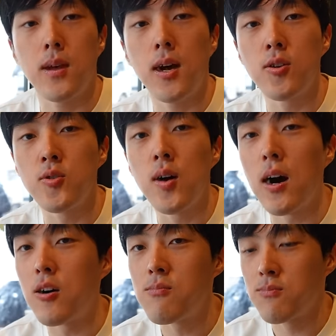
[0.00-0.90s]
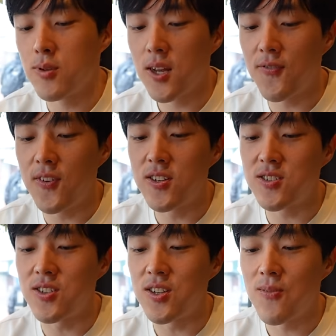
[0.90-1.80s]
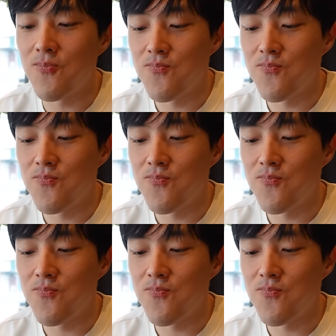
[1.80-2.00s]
I don't know how, but I finished it,